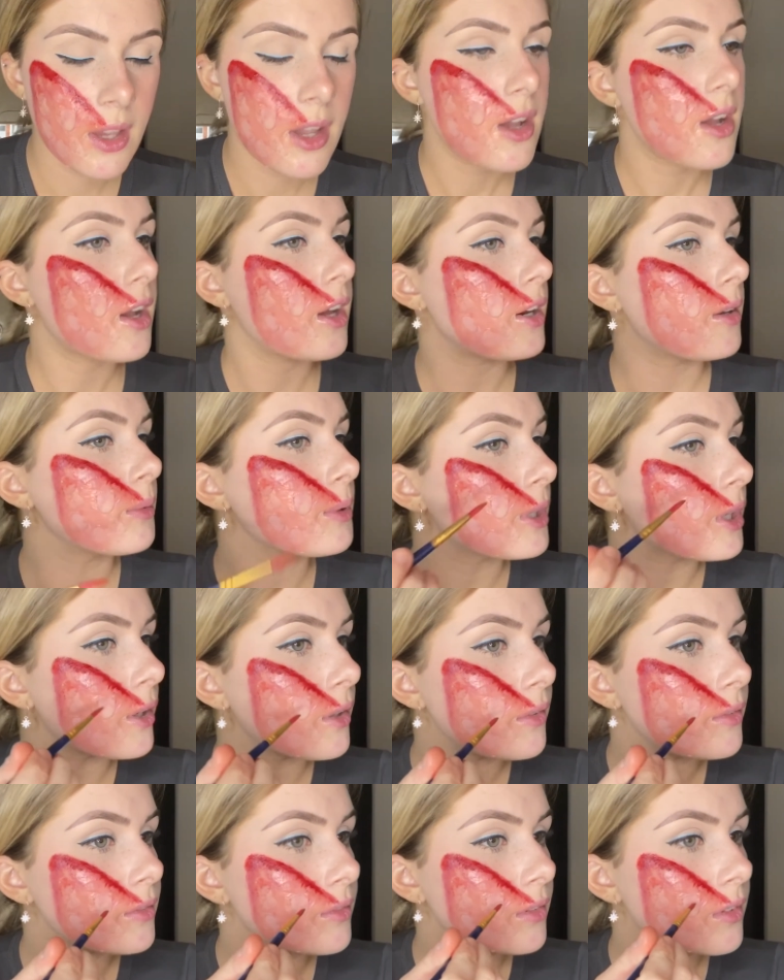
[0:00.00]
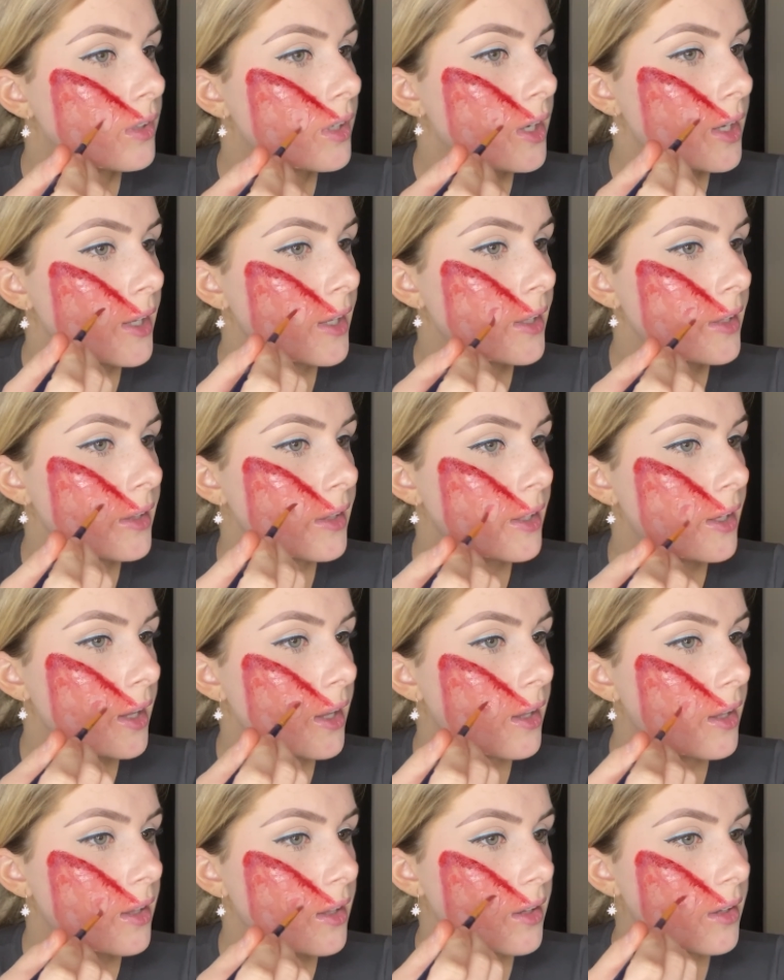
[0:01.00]
and I'm going right in
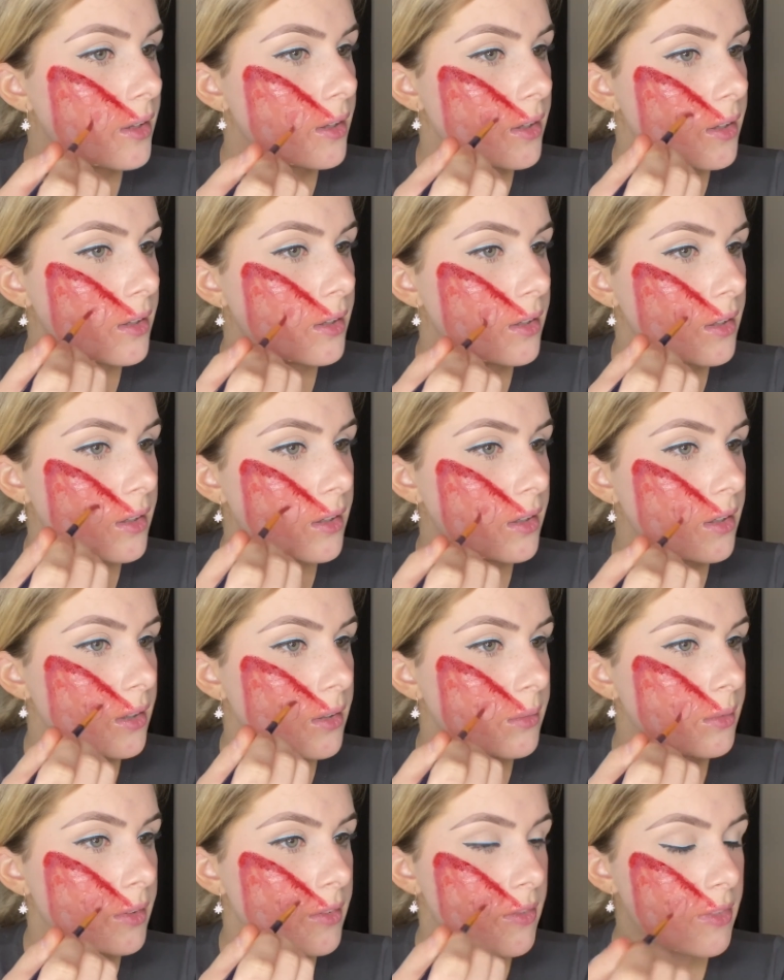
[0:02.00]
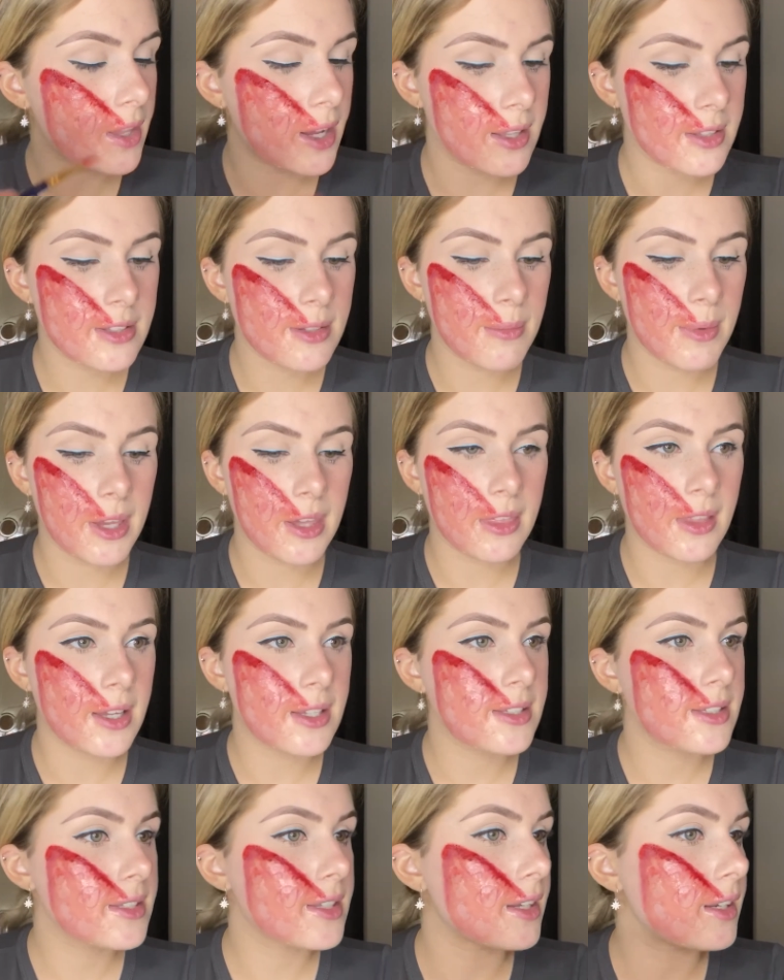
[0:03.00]
there with that to make
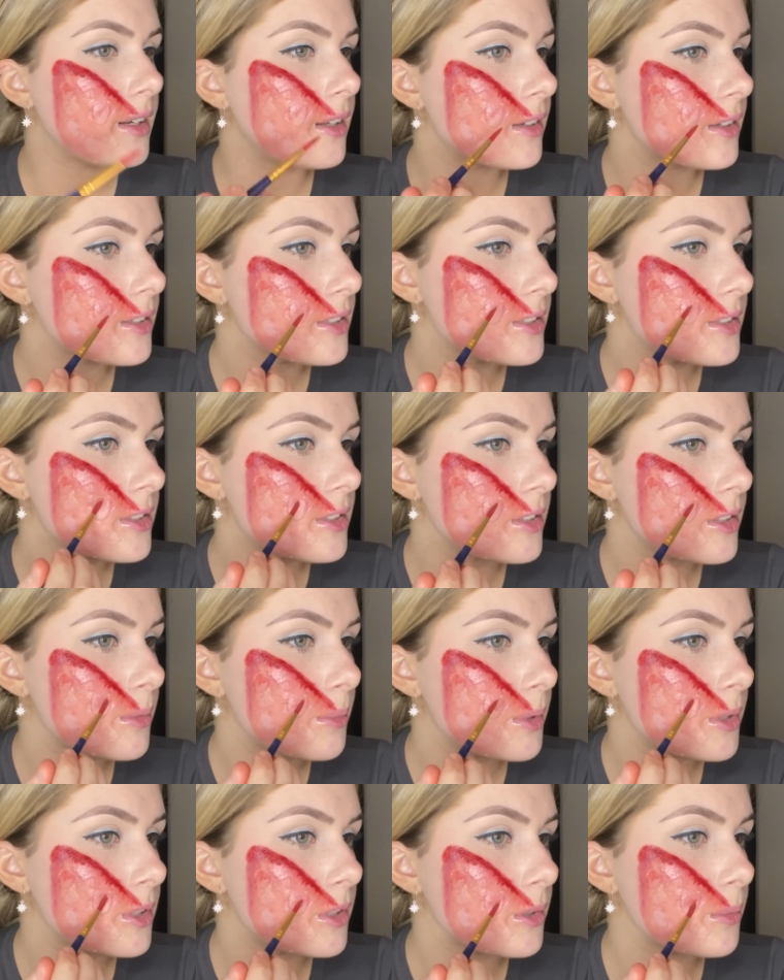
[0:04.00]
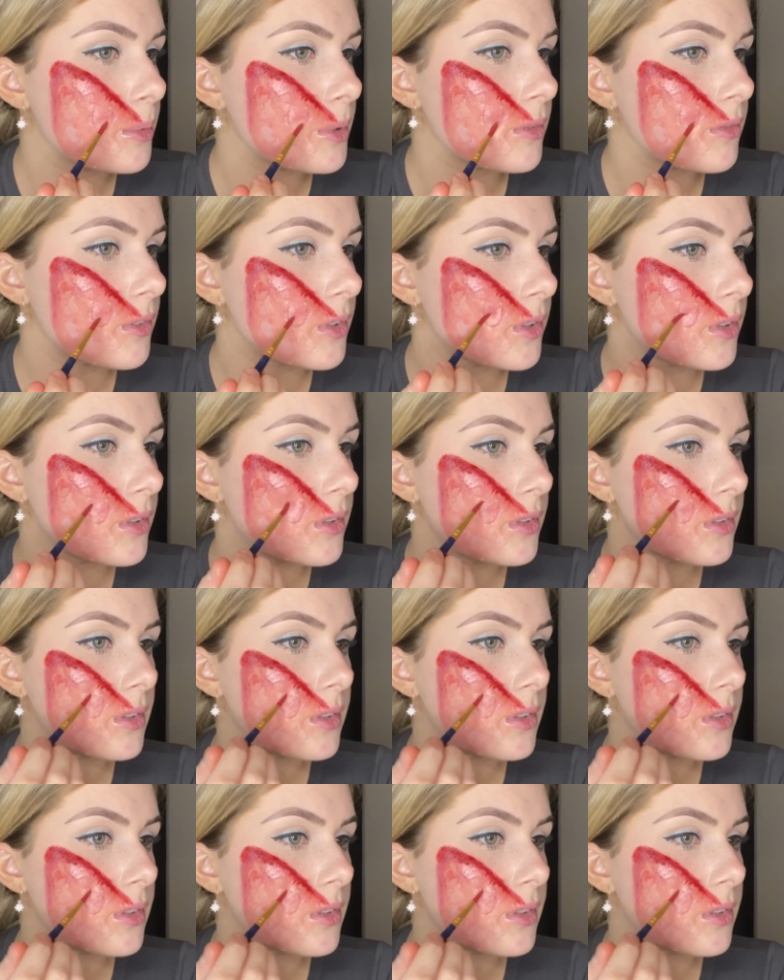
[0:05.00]
that skin look super duper raw.